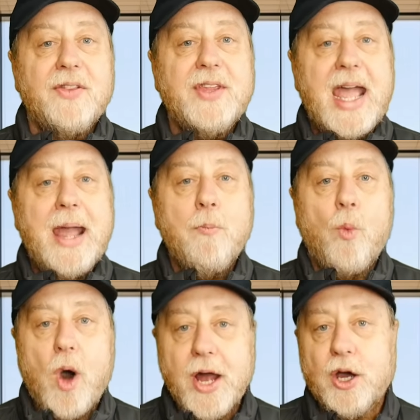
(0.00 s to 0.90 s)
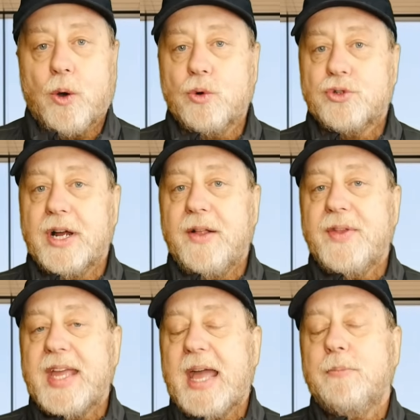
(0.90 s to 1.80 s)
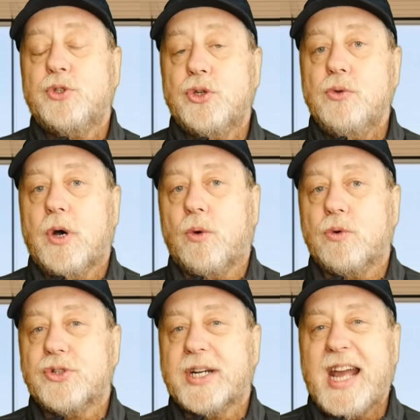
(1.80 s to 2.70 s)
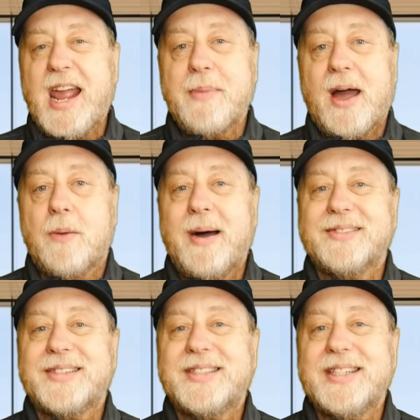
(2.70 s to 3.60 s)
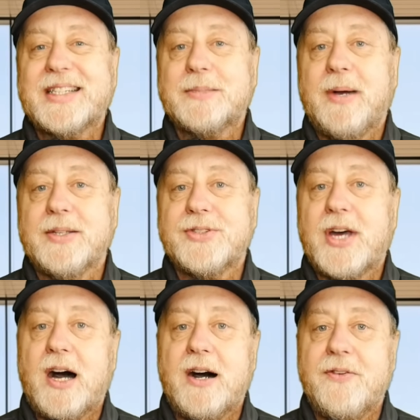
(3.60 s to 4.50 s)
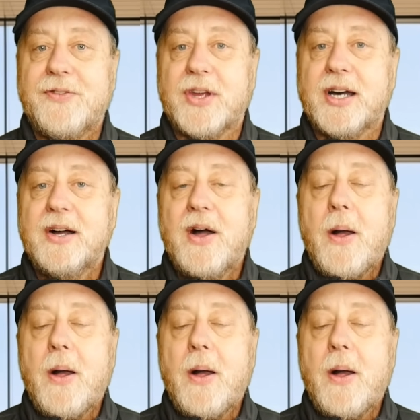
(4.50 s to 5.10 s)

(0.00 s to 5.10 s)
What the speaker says: The M1 Ultra and the M2 Ultra came out about 6 months after